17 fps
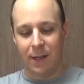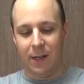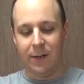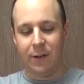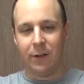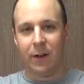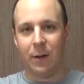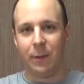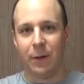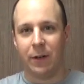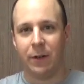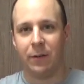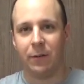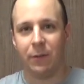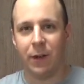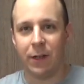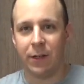Under Armour,
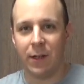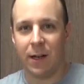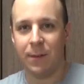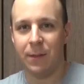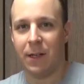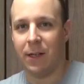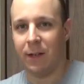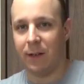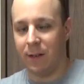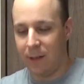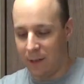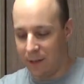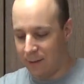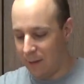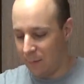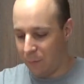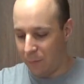which, I mean,
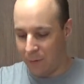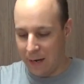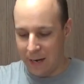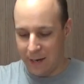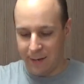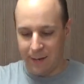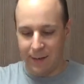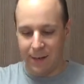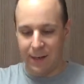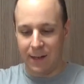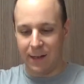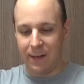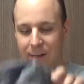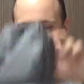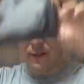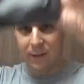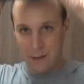is a brand that I
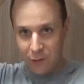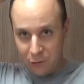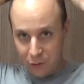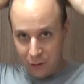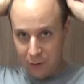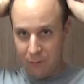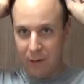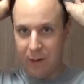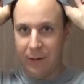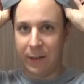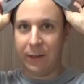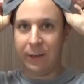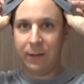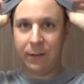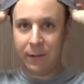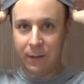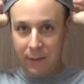enjoy wearing.